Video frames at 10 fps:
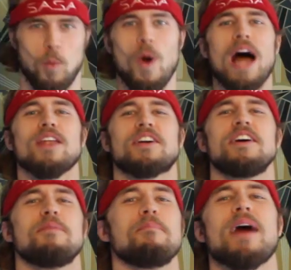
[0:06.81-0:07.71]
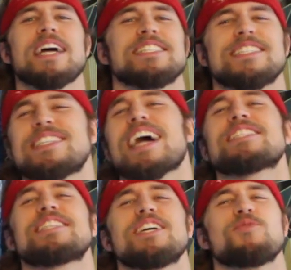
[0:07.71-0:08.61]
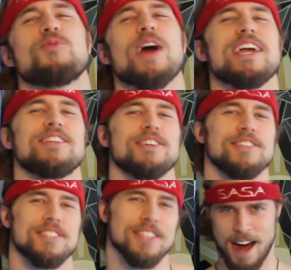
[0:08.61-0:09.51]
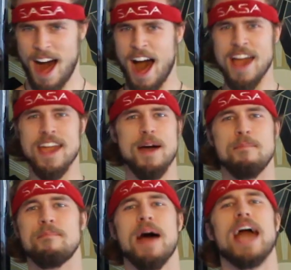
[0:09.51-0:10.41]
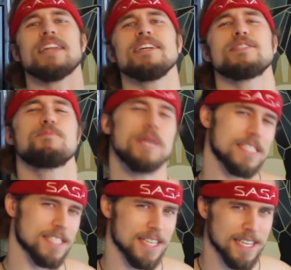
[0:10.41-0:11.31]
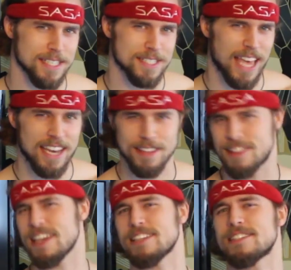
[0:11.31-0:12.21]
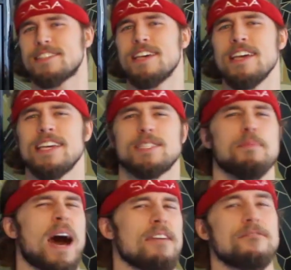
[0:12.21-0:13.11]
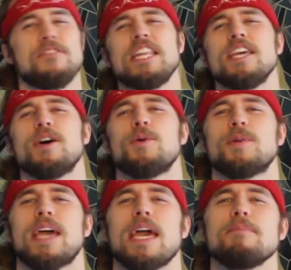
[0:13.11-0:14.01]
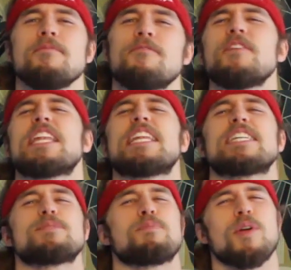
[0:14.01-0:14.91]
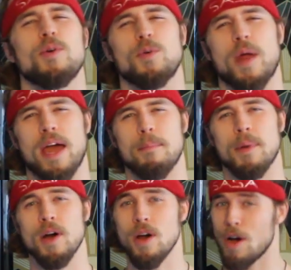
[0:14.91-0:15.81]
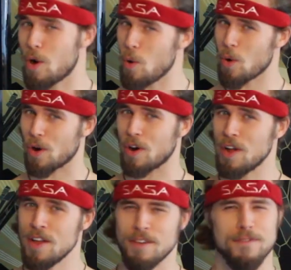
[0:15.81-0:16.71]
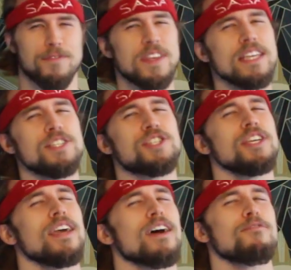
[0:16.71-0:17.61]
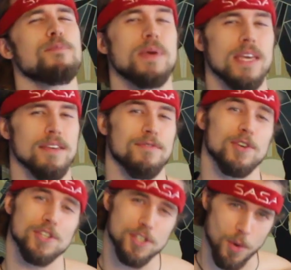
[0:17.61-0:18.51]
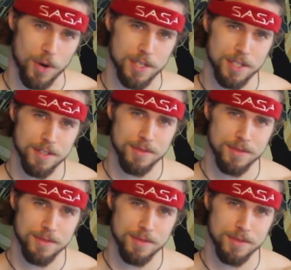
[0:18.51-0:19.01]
Welcome, my Assassin Raiders! I am Magnus Beasticus, and this is my video game fitness program, or VGFP for short.